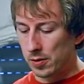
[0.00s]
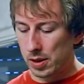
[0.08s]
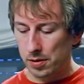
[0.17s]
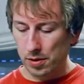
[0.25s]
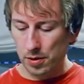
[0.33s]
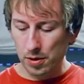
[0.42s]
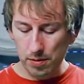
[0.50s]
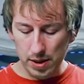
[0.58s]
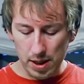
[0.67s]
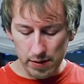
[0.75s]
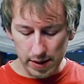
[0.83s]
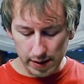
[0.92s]
what I'm going to do
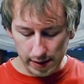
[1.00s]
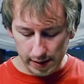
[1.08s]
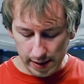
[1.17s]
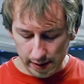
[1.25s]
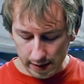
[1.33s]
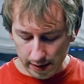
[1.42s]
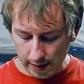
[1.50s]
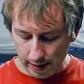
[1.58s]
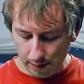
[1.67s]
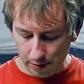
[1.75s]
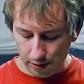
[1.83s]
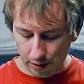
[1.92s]
now, as I said, is
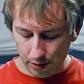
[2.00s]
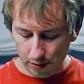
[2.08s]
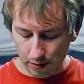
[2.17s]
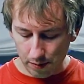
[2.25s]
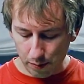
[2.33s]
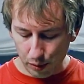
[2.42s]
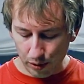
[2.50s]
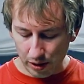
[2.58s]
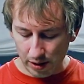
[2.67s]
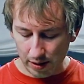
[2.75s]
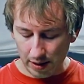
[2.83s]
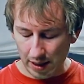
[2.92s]
I'm going to
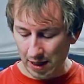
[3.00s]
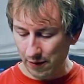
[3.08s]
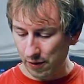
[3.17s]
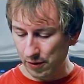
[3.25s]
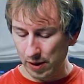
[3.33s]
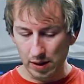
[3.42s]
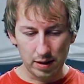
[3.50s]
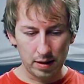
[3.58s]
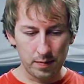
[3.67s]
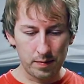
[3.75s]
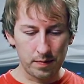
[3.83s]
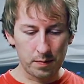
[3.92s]
pour half of it.
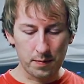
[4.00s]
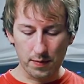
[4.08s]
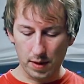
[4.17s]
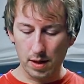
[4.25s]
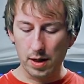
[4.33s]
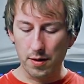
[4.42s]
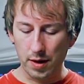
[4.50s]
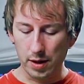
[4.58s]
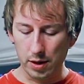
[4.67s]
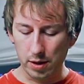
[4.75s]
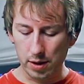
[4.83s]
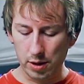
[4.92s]
I think
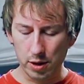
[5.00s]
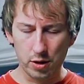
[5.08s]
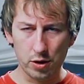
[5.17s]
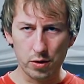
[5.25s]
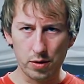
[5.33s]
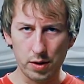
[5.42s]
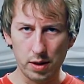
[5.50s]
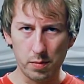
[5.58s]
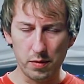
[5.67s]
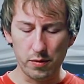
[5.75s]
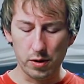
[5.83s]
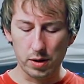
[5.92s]
I just shook this
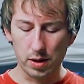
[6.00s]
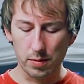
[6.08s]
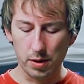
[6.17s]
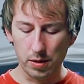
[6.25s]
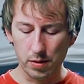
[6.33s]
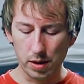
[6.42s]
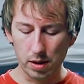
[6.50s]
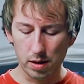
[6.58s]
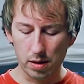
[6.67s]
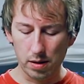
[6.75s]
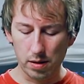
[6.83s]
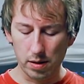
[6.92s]
before I started recording.
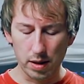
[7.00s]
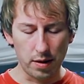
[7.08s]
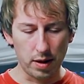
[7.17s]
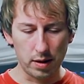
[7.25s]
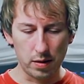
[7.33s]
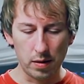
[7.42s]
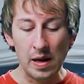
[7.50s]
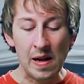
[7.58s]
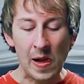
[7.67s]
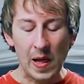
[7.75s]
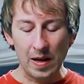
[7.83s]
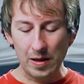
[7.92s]
I think so.
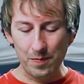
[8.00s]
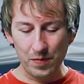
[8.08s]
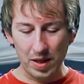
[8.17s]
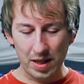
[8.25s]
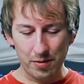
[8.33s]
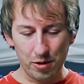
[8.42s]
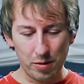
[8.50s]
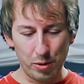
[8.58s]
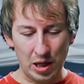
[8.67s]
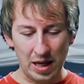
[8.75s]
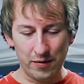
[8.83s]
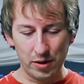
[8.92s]
I'm going to
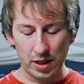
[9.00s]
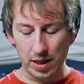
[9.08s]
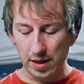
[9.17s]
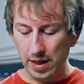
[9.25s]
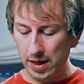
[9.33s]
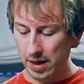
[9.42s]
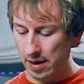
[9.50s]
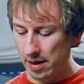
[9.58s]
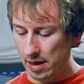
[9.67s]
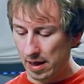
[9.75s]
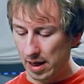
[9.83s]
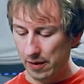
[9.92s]
put half of it in here,
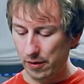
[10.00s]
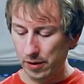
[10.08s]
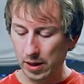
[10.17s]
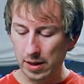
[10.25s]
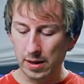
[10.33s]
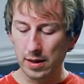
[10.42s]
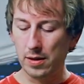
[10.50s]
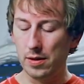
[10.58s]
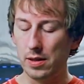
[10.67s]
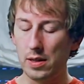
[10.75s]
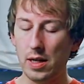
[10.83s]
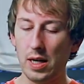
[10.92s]
half of it
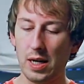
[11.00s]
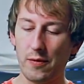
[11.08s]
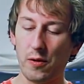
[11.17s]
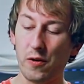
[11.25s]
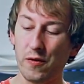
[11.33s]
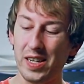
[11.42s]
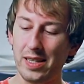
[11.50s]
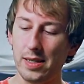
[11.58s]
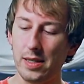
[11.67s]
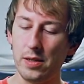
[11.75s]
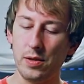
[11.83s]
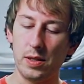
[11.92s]

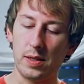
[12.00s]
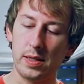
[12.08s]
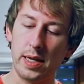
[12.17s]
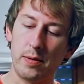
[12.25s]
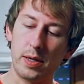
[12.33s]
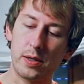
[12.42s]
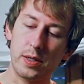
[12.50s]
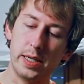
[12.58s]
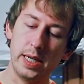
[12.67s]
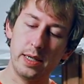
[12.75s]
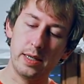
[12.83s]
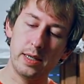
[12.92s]
into a sterile
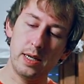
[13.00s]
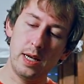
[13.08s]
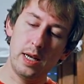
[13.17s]
container,